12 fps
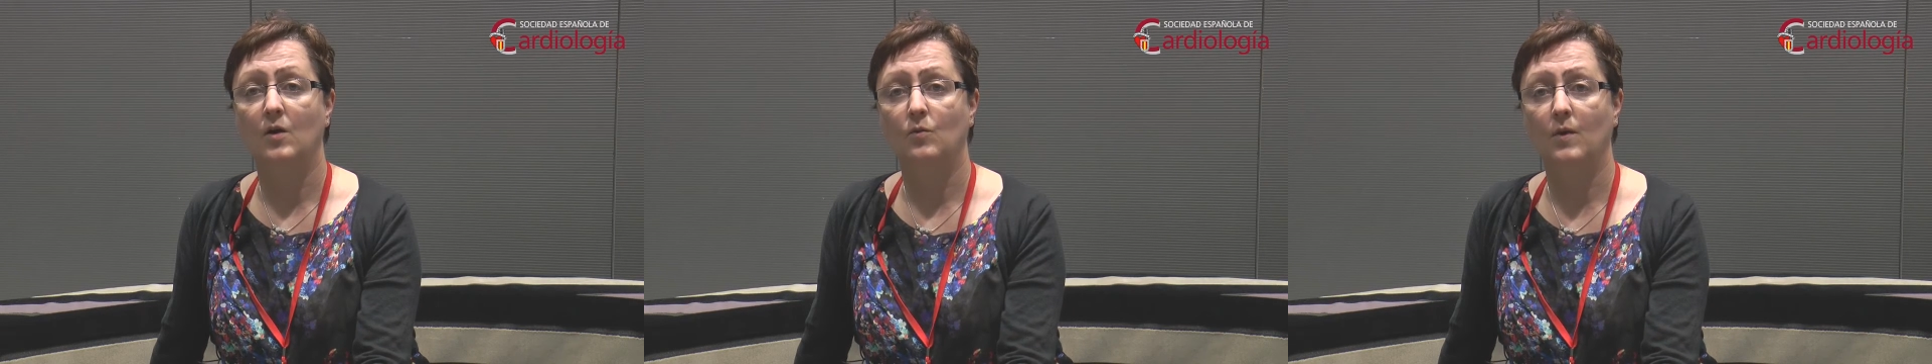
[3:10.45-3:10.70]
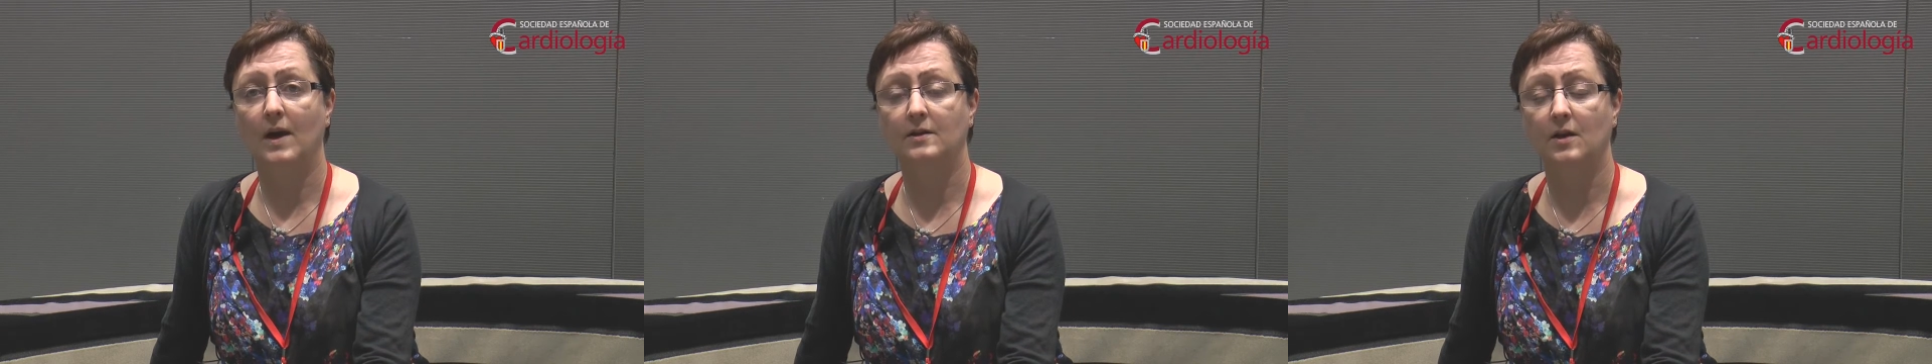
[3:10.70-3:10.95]

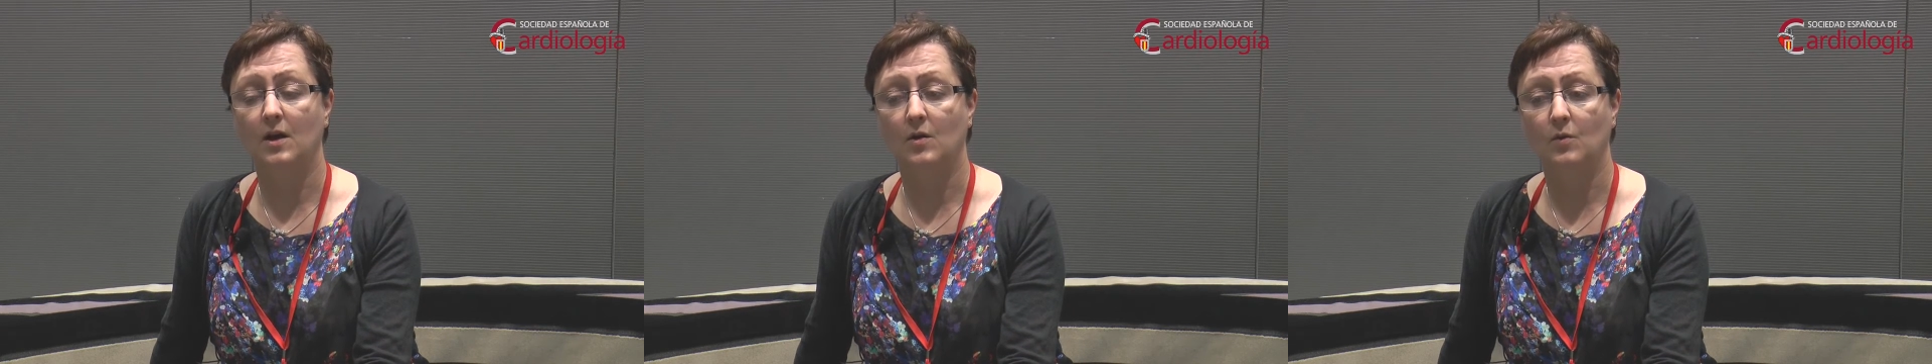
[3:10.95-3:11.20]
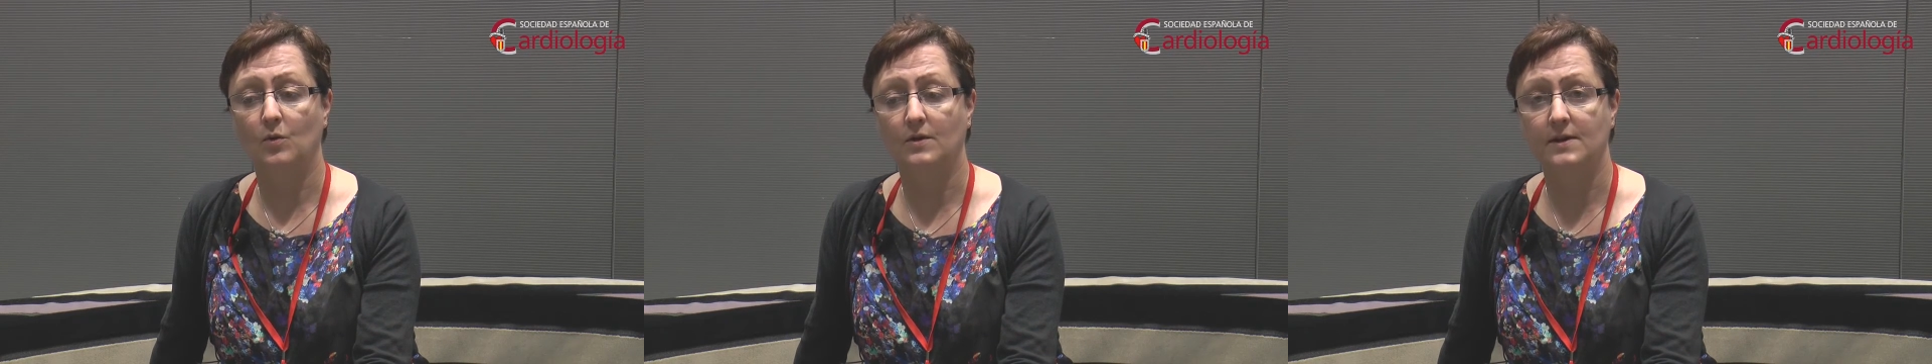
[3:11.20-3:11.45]
When
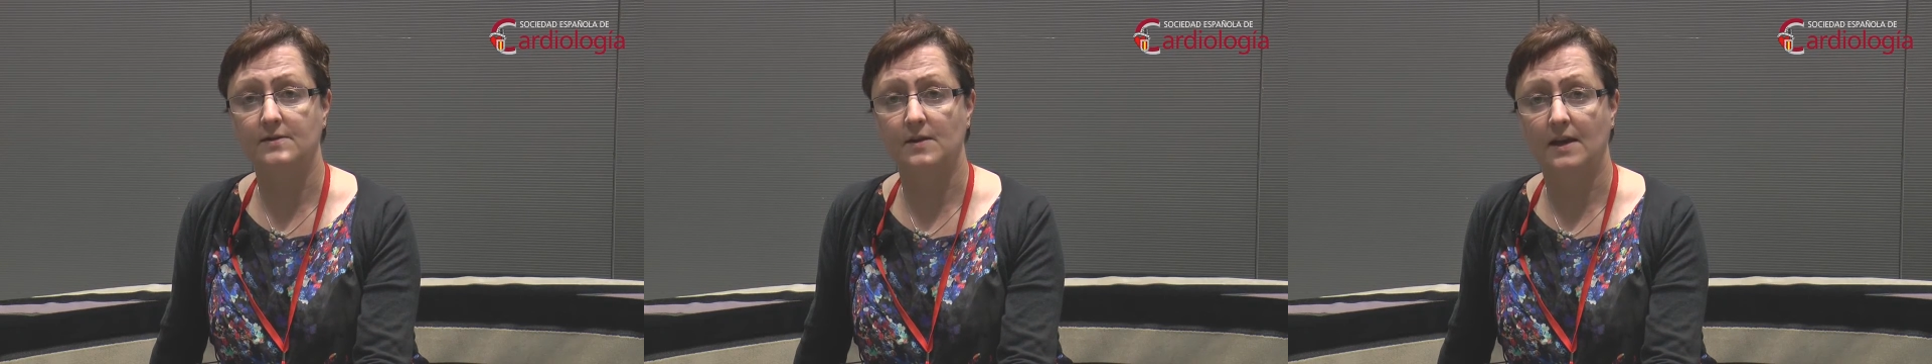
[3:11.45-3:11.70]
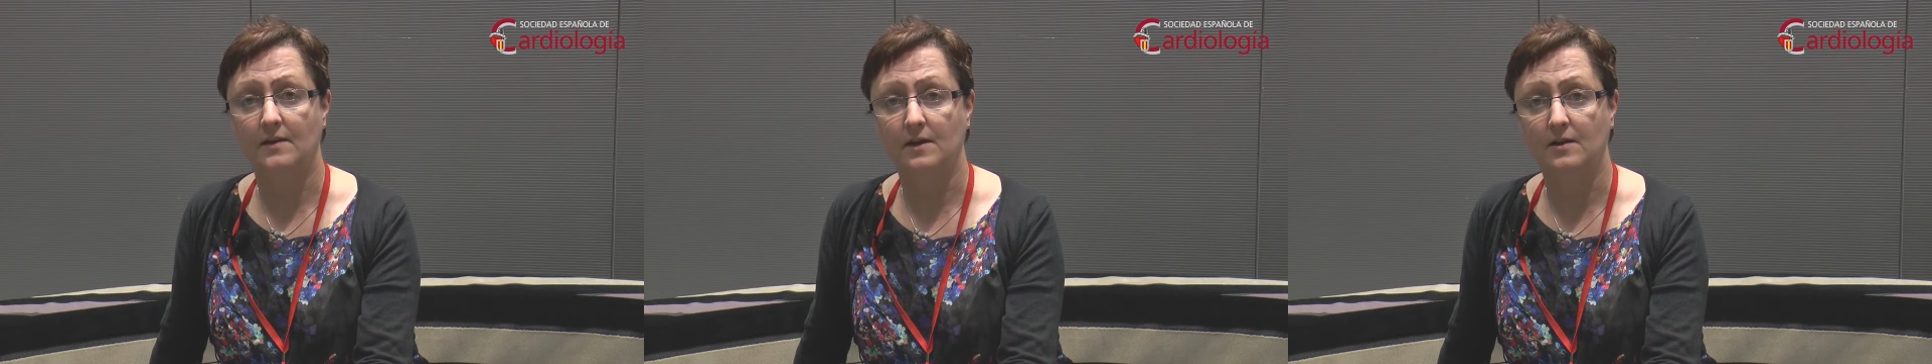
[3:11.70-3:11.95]
one is
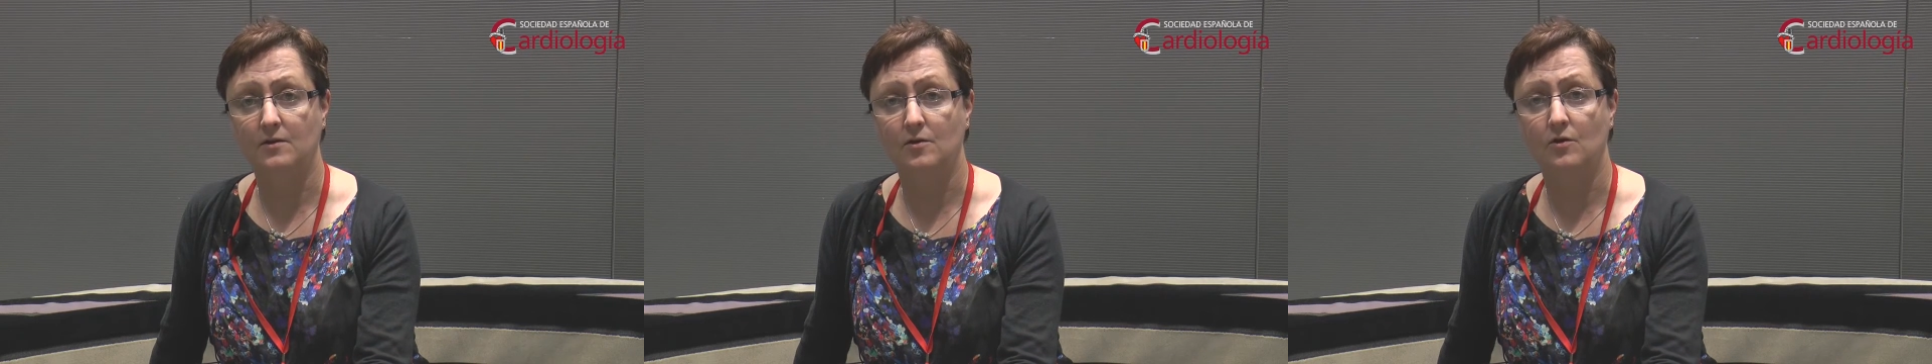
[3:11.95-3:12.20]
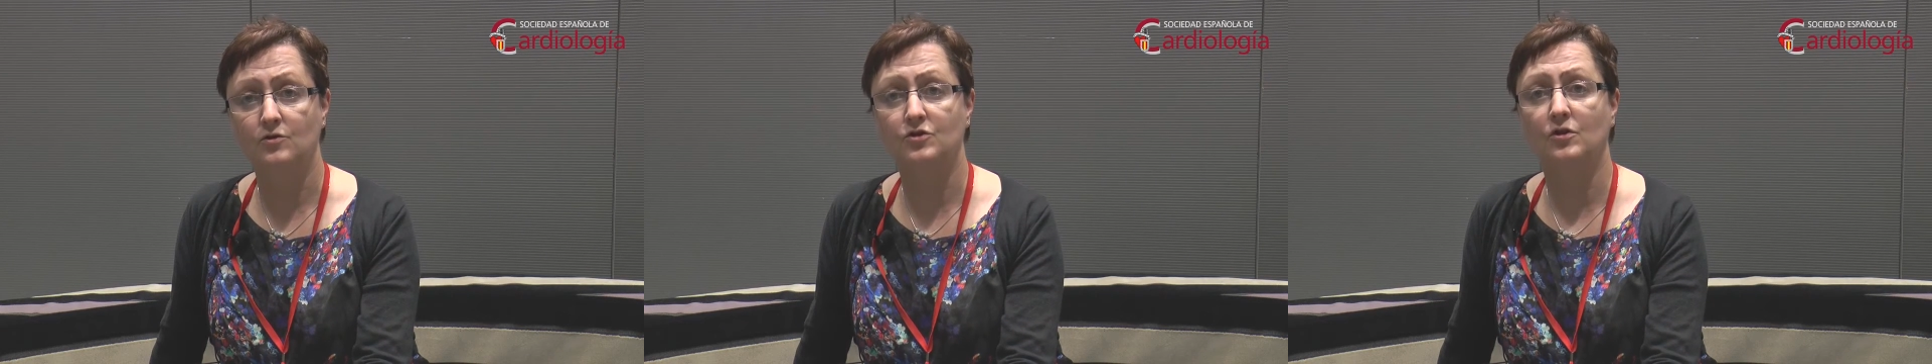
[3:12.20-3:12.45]
in the
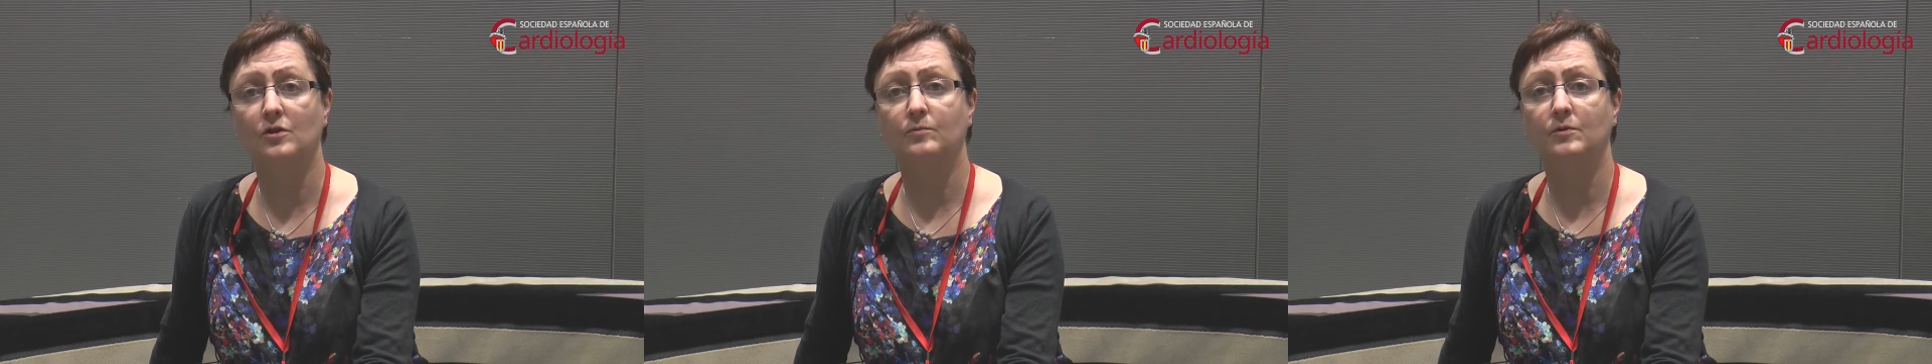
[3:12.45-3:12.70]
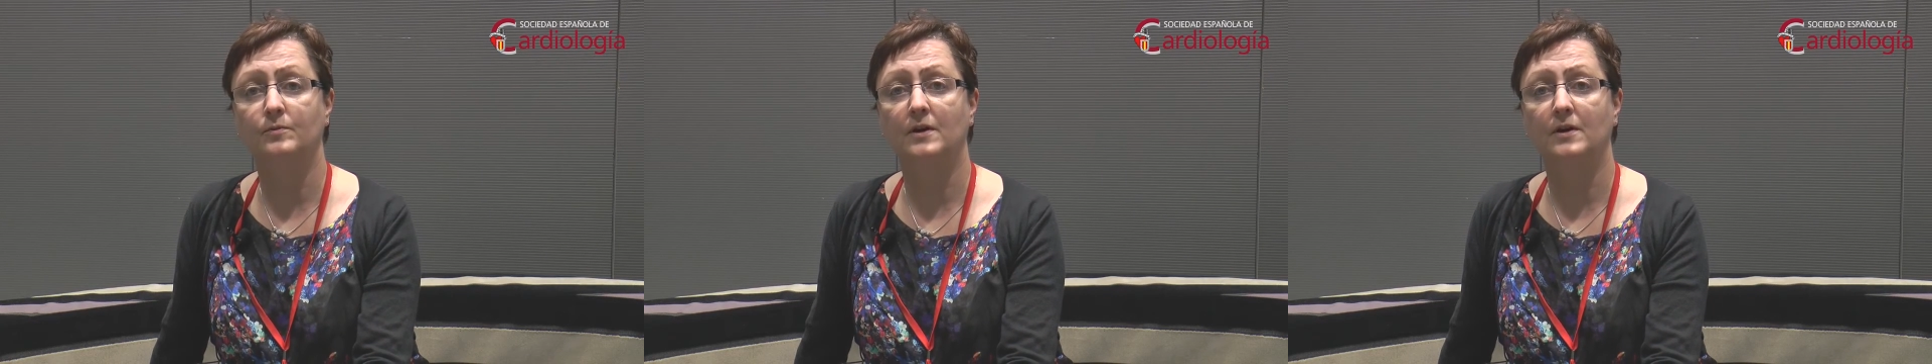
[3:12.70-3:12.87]
non-shockable